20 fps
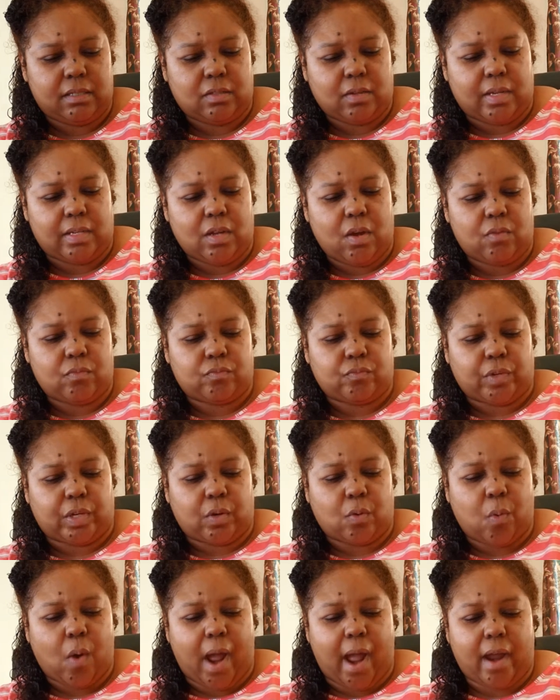so I don't
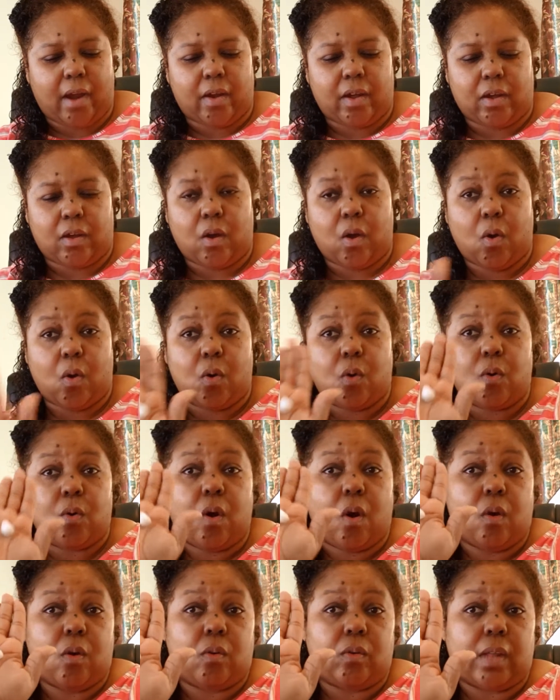require a
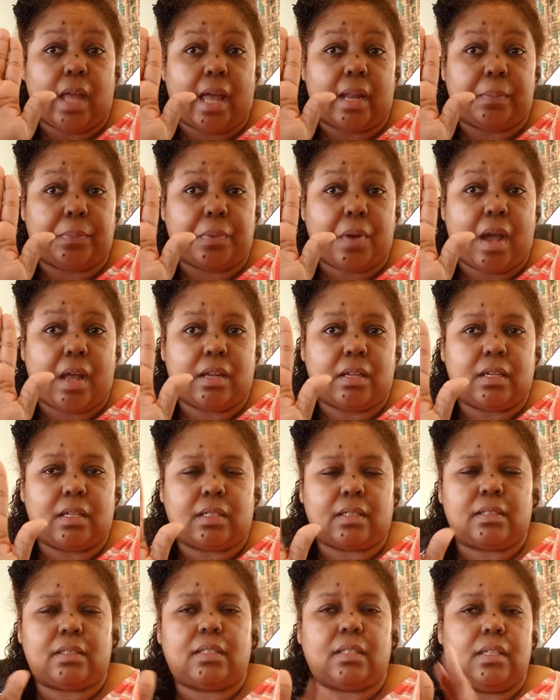whole lot of
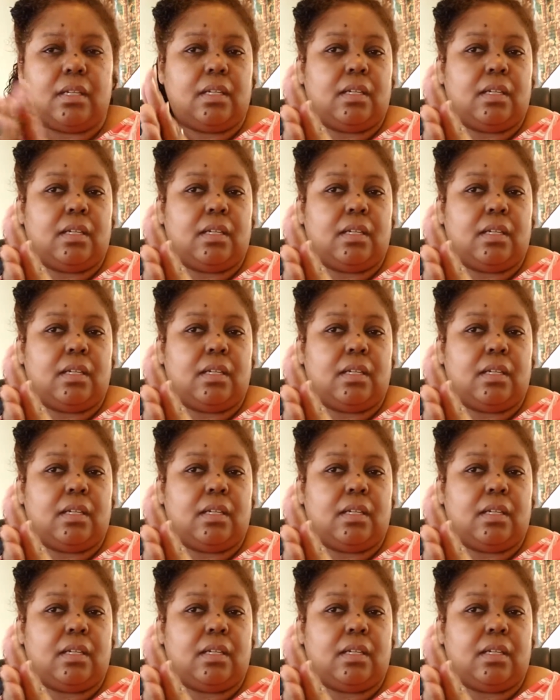product.